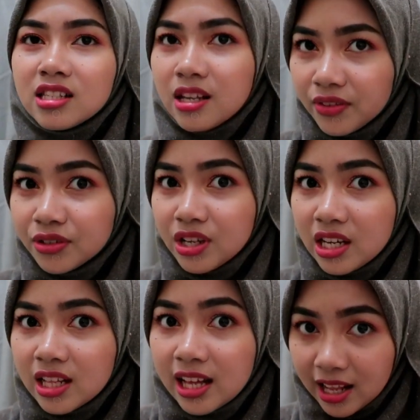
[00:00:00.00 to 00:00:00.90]
7
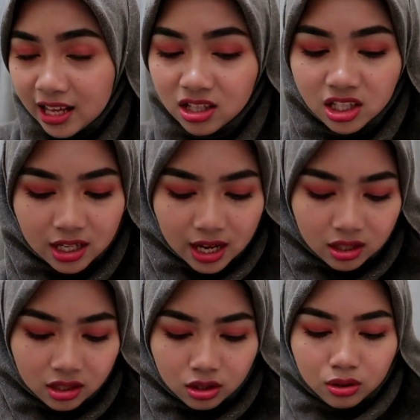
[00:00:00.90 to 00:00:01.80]
ringgit and 90
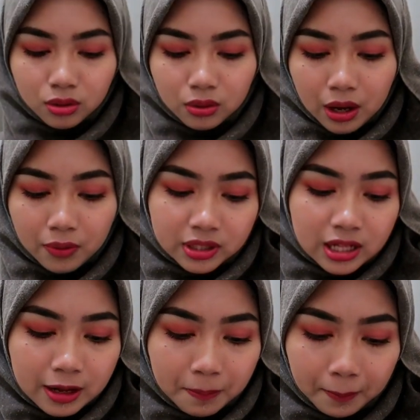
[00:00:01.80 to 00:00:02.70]
cents, so I was
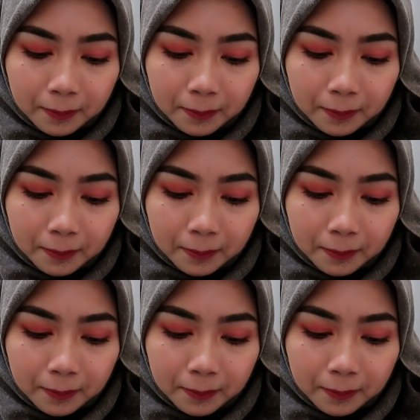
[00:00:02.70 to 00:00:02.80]
like,